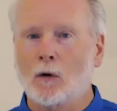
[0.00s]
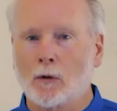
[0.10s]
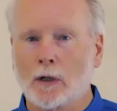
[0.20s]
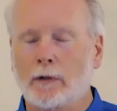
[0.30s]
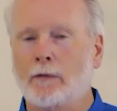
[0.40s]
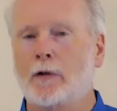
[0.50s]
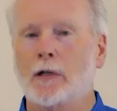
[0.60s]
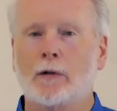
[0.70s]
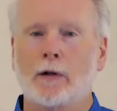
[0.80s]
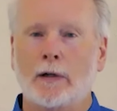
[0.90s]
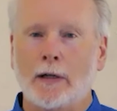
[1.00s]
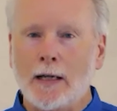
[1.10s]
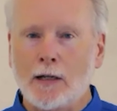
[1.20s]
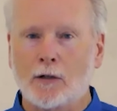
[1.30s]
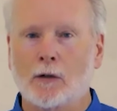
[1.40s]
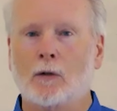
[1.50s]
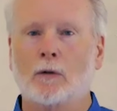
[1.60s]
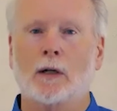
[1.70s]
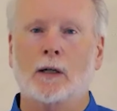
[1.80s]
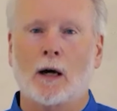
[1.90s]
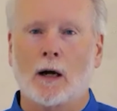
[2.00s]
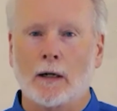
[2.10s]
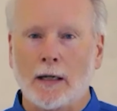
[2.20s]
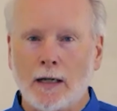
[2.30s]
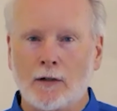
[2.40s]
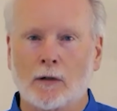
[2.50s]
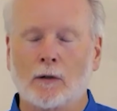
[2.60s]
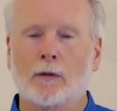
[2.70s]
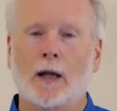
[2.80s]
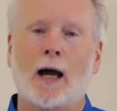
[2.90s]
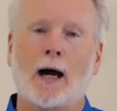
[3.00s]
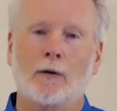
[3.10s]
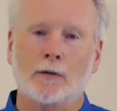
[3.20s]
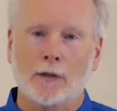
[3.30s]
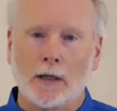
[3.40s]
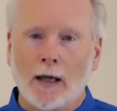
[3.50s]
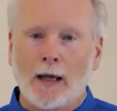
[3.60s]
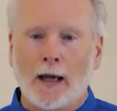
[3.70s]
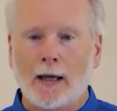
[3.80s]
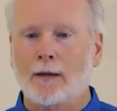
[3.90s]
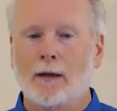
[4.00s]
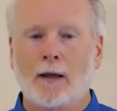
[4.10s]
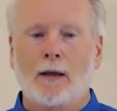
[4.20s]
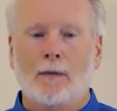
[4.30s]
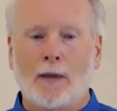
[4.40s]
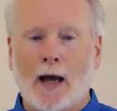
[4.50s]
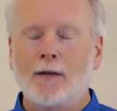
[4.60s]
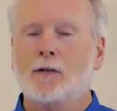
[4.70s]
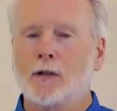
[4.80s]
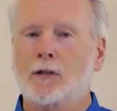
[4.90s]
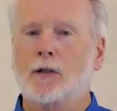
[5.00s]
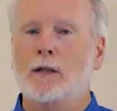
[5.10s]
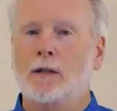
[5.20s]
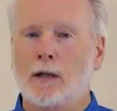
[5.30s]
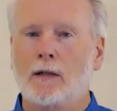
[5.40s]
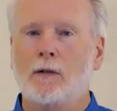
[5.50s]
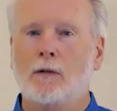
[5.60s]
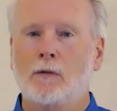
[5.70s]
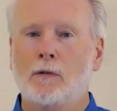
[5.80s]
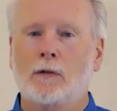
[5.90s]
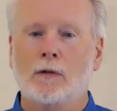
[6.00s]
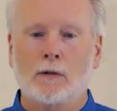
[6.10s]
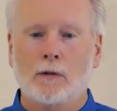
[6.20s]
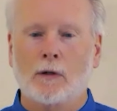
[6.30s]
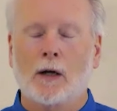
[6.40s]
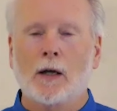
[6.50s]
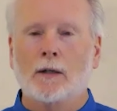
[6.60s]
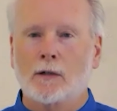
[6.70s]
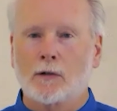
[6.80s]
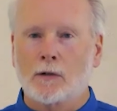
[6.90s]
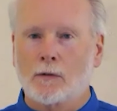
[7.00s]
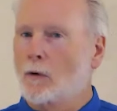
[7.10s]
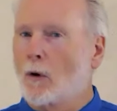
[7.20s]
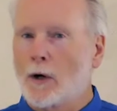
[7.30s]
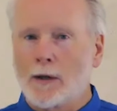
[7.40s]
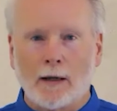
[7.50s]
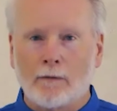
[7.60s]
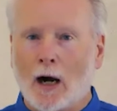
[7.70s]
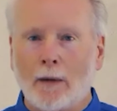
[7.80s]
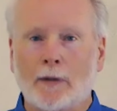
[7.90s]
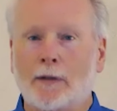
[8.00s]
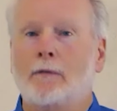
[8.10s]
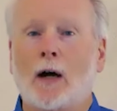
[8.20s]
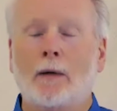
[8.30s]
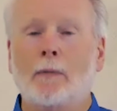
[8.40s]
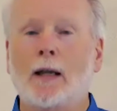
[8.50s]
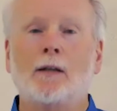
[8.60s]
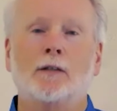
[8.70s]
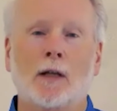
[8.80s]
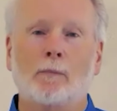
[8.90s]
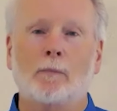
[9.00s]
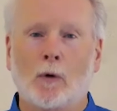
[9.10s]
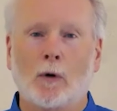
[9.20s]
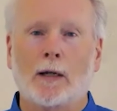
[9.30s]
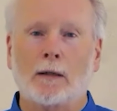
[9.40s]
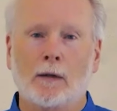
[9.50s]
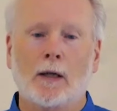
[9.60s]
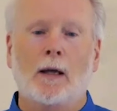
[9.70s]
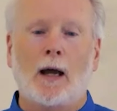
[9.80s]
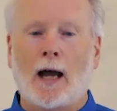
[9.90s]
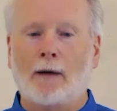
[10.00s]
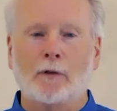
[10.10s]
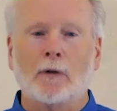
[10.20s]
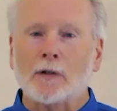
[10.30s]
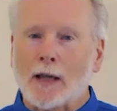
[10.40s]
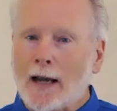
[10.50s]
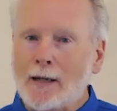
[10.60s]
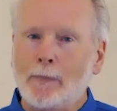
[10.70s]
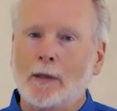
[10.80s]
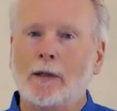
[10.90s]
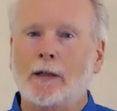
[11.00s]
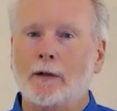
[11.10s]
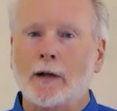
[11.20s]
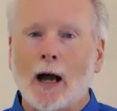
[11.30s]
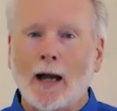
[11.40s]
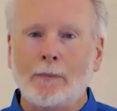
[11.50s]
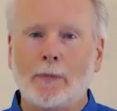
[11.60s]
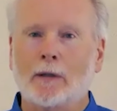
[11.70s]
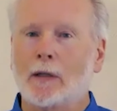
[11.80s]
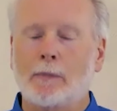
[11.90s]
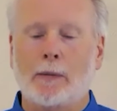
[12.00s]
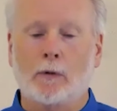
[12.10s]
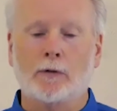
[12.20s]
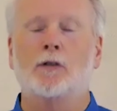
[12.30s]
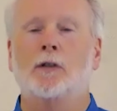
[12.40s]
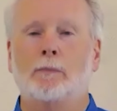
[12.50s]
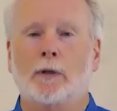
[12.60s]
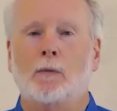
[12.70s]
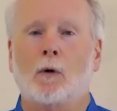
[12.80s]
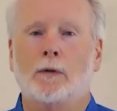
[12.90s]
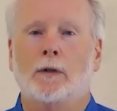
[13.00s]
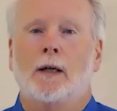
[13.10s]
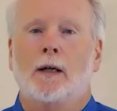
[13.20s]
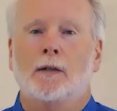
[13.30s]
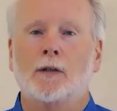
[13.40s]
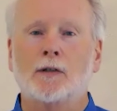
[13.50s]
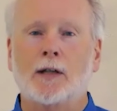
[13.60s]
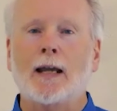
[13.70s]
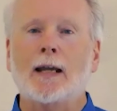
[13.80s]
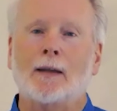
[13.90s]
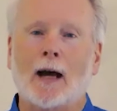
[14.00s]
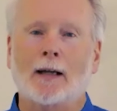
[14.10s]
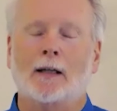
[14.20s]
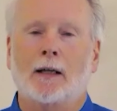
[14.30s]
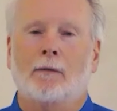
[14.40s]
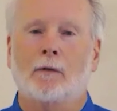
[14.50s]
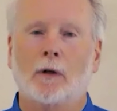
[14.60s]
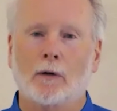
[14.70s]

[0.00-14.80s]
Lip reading: to own a refrigerator, each to own a car, each to own a house. And that just continues to destroy the environment. The environment at some point, after there's 8 billion or 9 billion people, just simply won't sustain that kind of